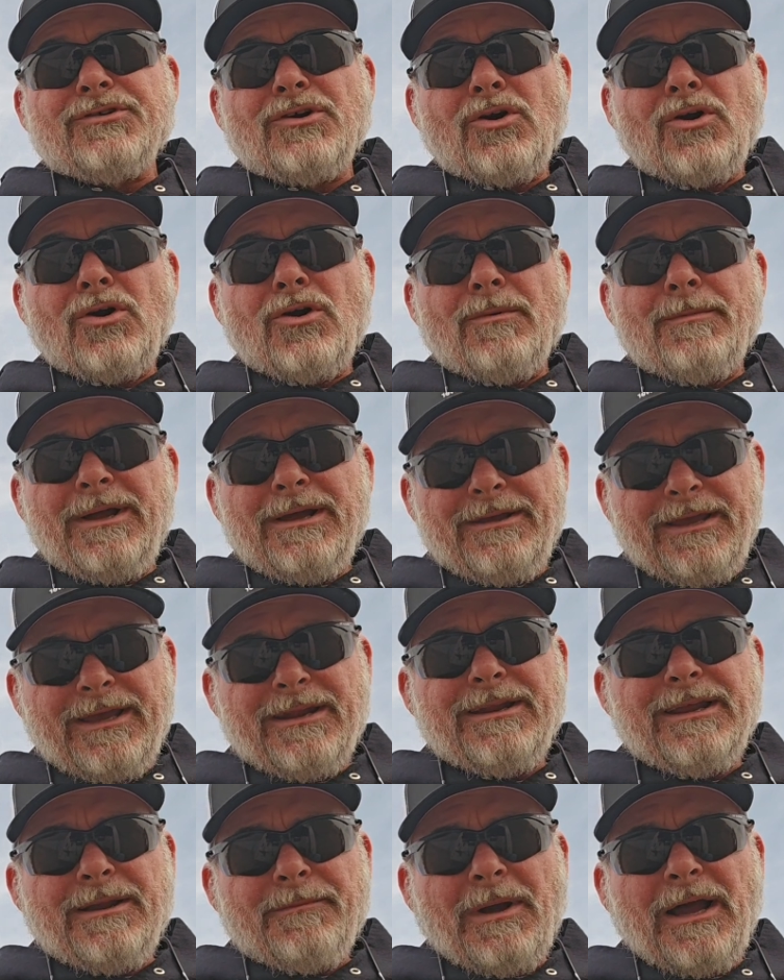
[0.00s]
term,
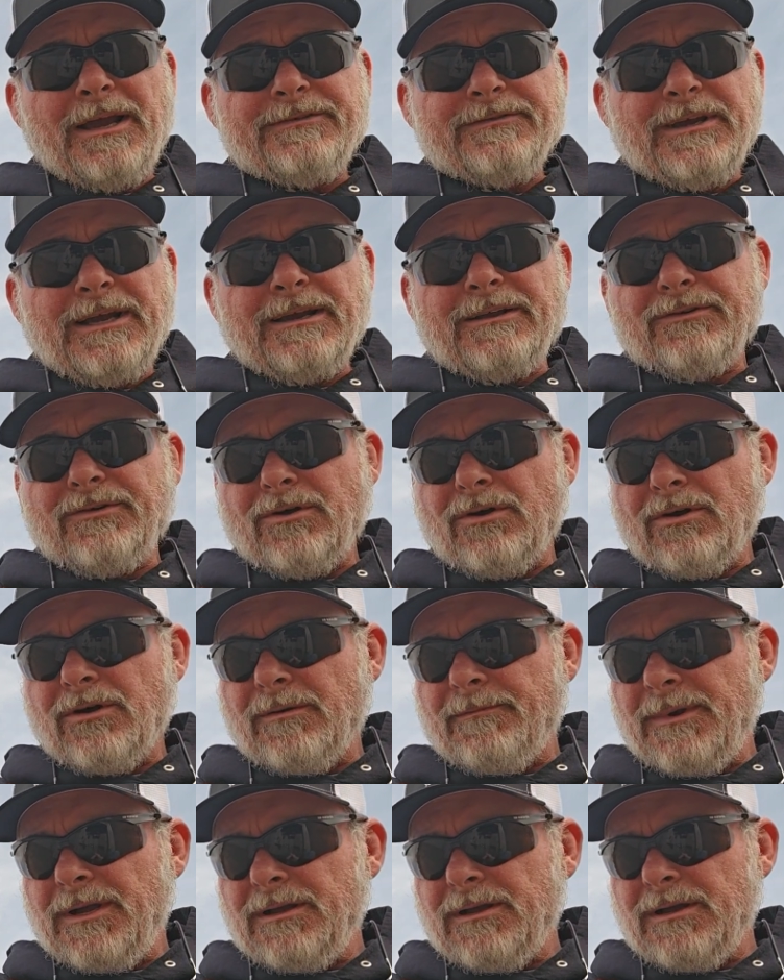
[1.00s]
ending my second
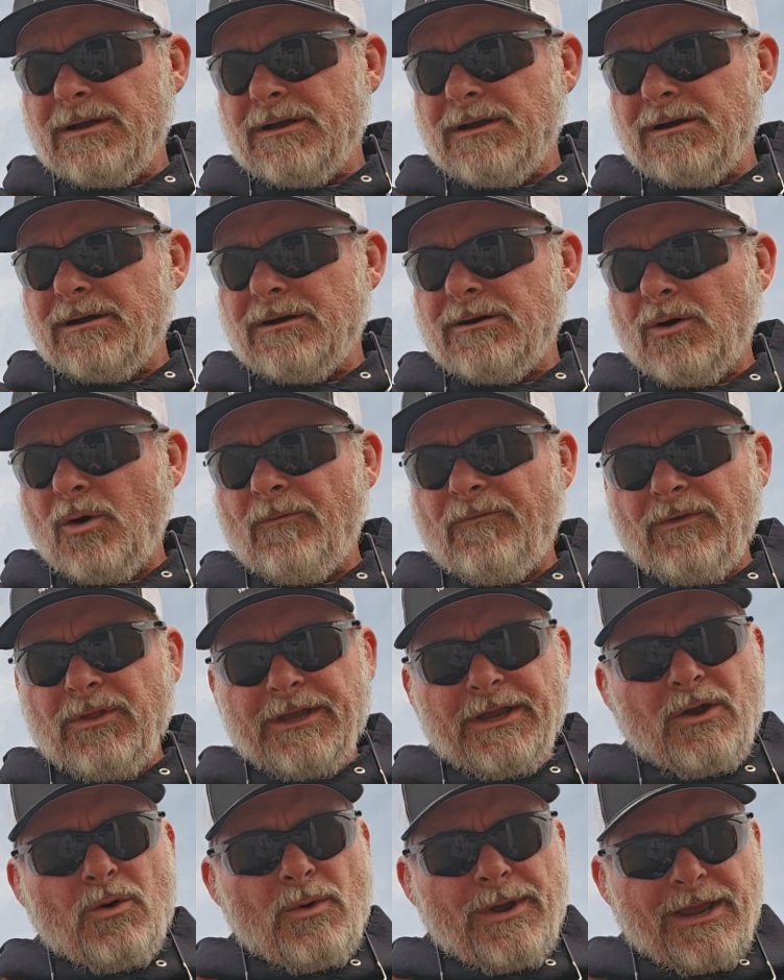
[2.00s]
term,
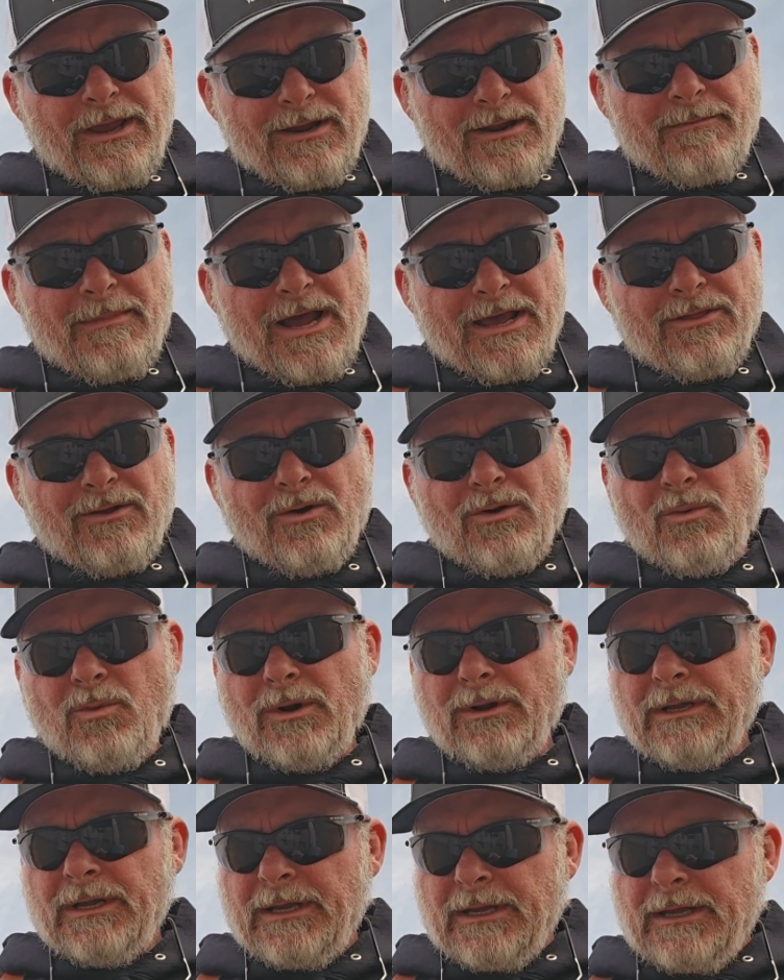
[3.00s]
hopefully going into my third
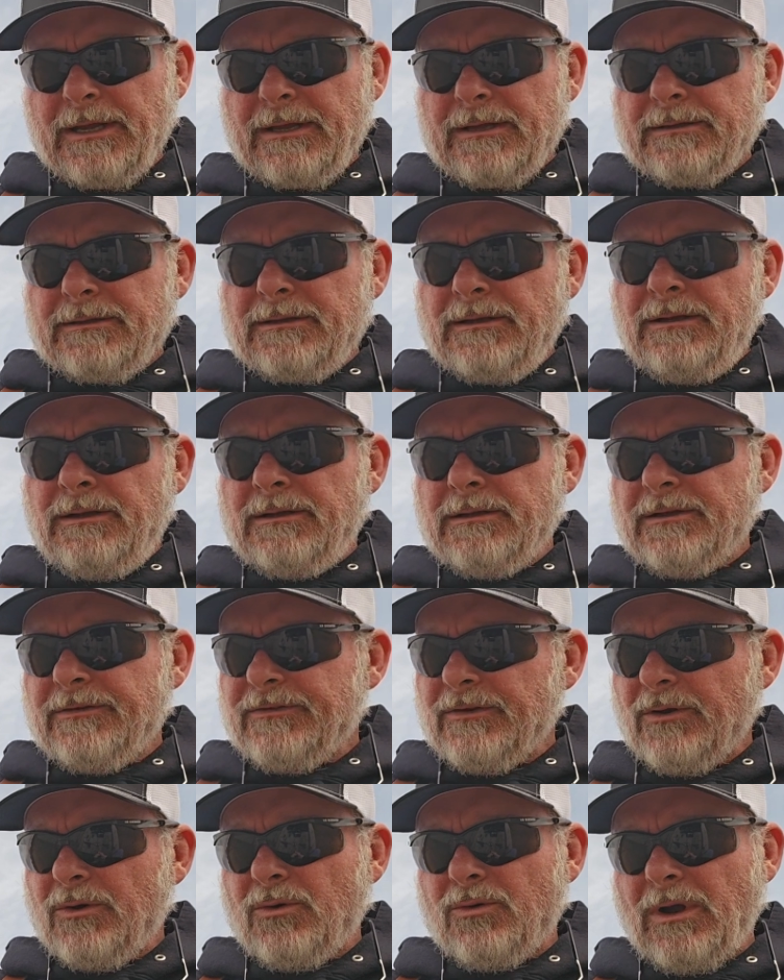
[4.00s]
one.
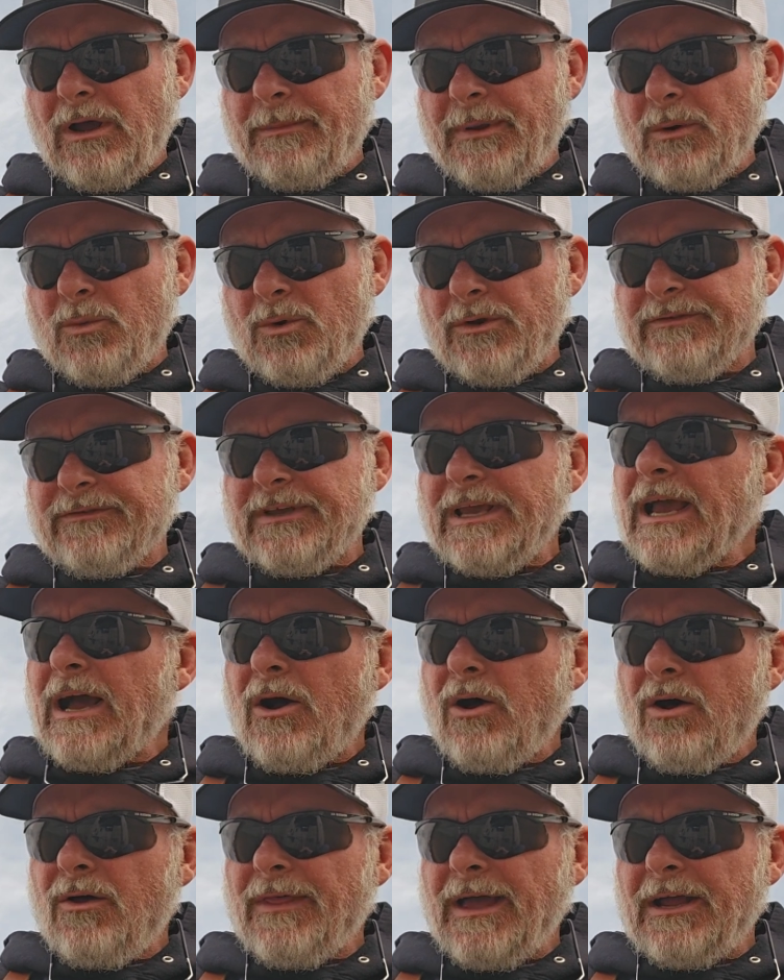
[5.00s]
So, we'll see
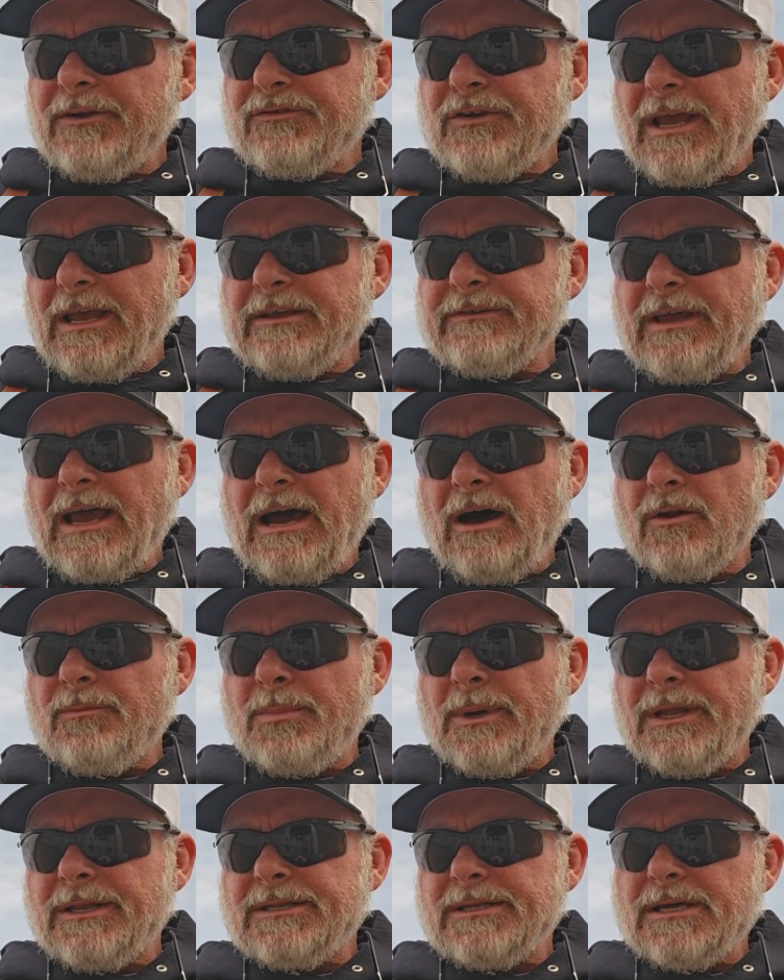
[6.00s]
how all that shakes out,
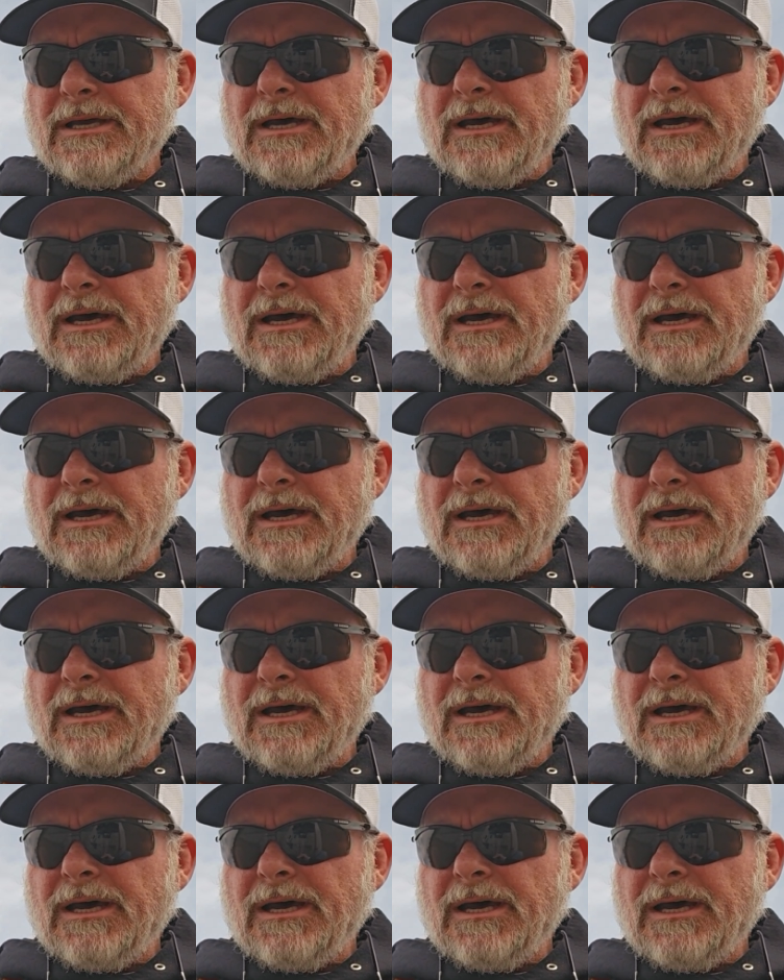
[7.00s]
but